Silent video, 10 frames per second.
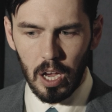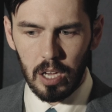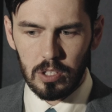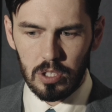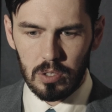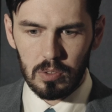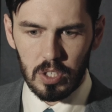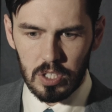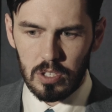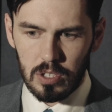And so
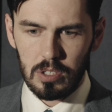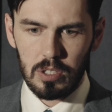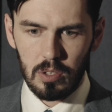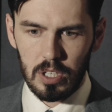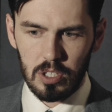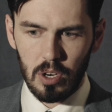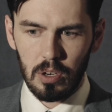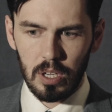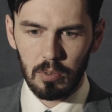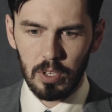this is also
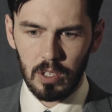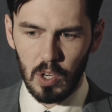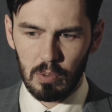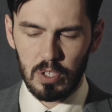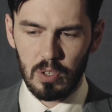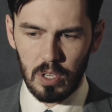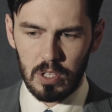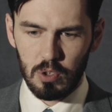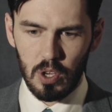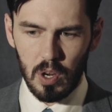concerning when it comes to
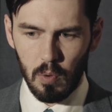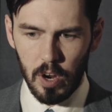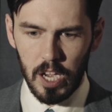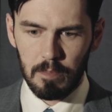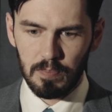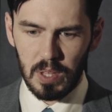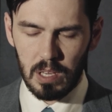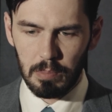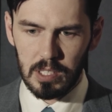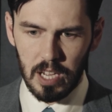considering
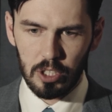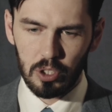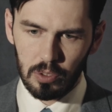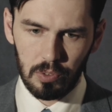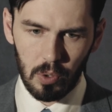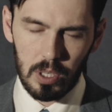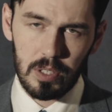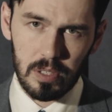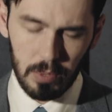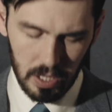the potential for
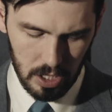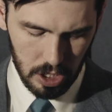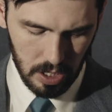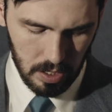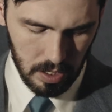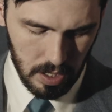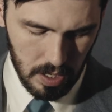assimilation.